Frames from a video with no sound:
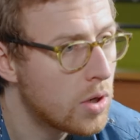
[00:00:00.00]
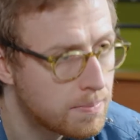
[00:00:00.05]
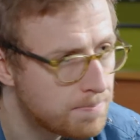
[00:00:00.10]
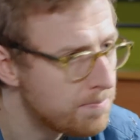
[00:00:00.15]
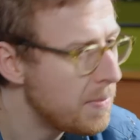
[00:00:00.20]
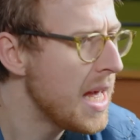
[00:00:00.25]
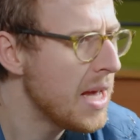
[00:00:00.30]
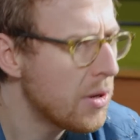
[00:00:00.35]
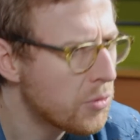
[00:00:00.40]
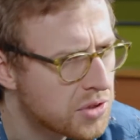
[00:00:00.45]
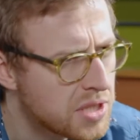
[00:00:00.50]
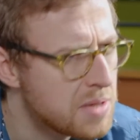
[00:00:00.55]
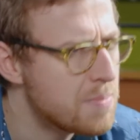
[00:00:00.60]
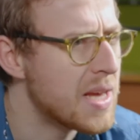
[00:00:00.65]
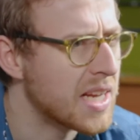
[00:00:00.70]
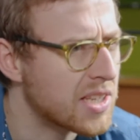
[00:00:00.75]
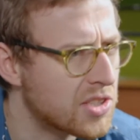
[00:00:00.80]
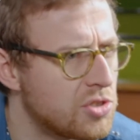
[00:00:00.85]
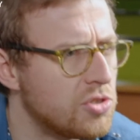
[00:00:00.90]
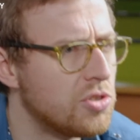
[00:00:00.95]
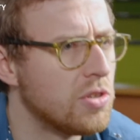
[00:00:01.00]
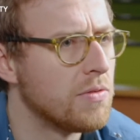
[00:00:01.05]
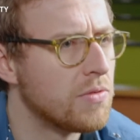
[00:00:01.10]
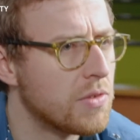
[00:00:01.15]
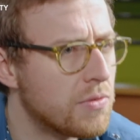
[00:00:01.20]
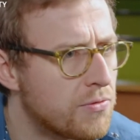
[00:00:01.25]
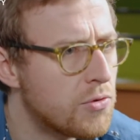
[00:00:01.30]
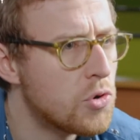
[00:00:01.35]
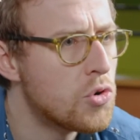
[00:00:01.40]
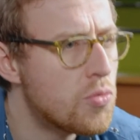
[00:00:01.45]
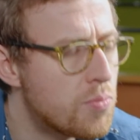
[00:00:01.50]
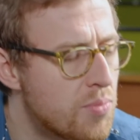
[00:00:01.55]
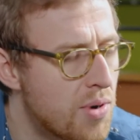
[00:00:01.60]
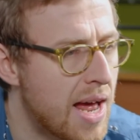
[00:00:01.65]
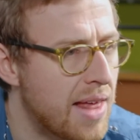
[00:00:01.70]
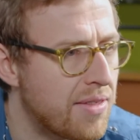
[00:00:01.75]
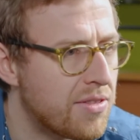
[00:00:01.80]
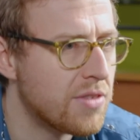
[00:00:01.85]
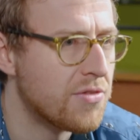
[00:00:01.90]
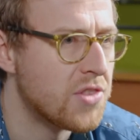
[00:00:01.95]
a healthy mixture of the full
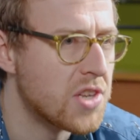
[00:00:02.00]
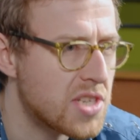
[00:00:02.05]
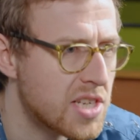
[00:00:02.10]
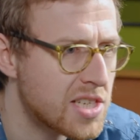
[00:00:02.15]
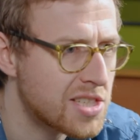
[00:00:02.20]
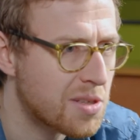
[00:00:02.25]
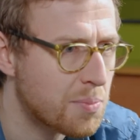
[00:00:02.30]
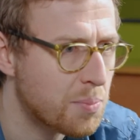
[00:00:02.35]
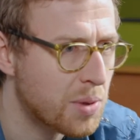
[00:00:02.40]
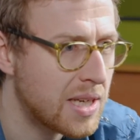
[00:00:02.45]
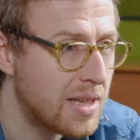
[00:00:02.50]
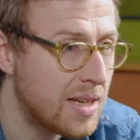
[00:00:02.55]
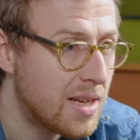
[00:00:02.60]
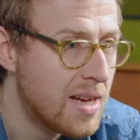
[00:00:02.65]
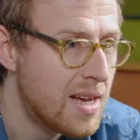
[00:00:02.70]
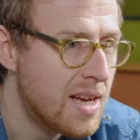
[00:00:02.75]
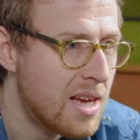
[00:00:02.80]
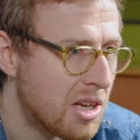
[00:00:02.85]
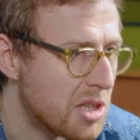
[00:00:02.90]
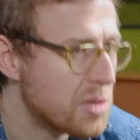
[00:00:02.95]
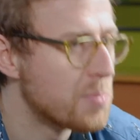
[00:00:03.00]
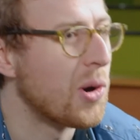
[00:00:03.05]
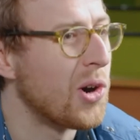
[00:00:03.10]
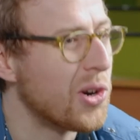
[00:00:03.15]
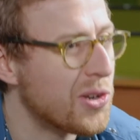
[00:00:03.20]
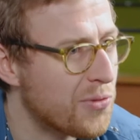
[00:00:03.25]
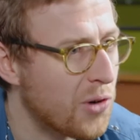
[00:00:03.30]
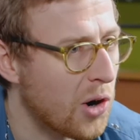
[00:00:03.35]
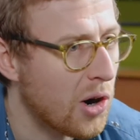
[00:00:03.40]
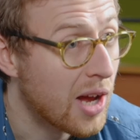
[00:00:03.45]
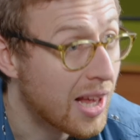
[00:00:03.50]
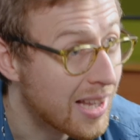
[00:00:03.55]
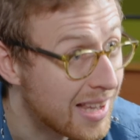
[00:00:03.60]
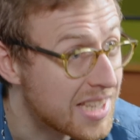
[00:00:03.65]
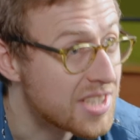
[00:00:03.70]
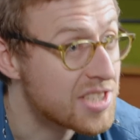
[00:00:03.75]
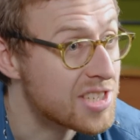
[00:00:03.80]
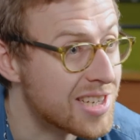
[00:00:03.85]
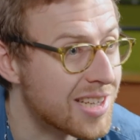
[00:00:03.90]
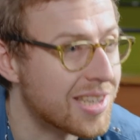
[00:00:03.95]
breadth of the discipline as part of our
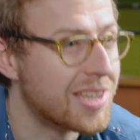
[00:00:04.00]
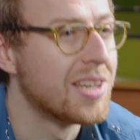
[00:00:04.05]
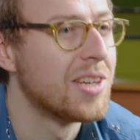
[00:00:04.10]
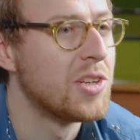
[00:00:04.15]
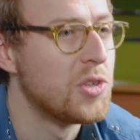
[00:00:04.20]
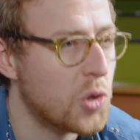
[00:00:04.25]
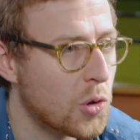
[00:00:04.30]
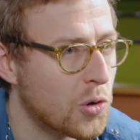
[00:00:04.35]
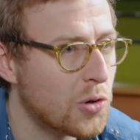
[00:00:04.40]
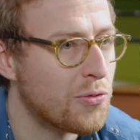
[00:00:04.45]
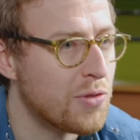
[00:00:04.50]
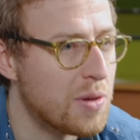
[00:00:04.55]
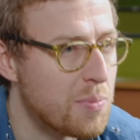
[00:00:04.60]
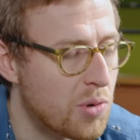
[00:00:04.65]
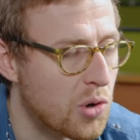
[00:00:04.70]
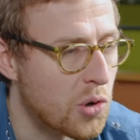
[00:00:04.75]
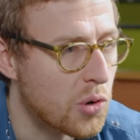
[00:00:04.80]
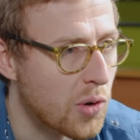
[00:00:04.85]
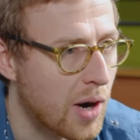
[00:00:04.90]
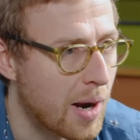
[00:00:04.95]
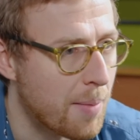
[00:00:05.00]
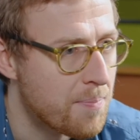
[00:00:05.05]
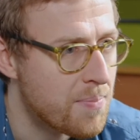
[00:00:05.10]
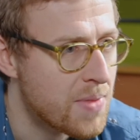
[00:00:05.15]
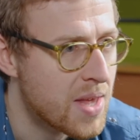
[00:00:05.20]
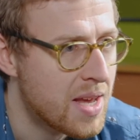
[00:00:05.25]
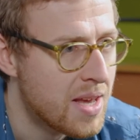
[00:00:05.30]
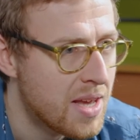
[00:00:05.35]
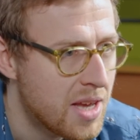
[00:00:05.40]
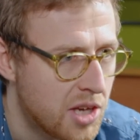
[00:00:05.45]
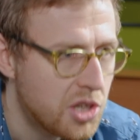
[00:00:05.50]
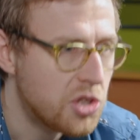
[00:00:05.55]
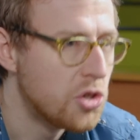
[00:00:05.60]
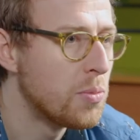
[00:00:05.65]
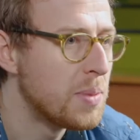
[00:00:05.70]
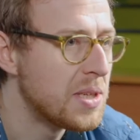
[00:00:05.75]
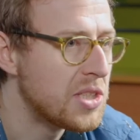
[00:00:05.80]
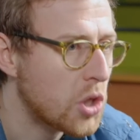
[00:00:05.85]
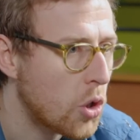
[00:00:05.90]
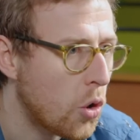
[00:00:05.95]
holistic geography programme,
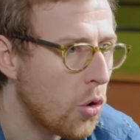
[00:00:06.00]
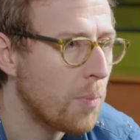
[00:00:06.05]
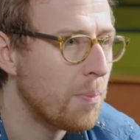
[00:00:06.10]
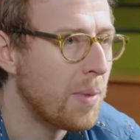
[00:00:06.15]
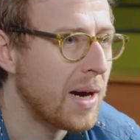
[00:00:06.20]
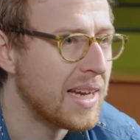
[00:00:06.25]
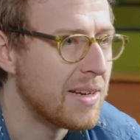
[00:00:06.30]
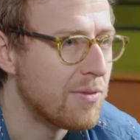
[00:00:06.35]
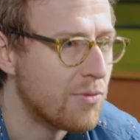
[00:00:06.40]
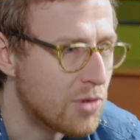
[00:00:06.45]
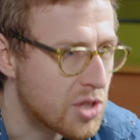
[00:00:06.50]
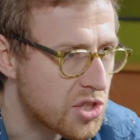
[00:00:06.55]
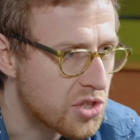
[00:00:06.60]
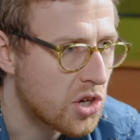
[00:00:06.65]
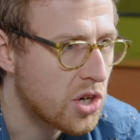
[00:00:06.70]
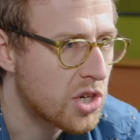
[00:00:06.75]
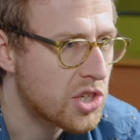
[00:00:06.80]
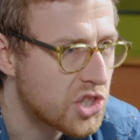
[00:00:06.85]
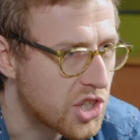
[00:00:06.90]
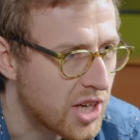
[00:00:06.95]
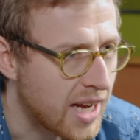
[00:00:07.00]
you'll be taught by research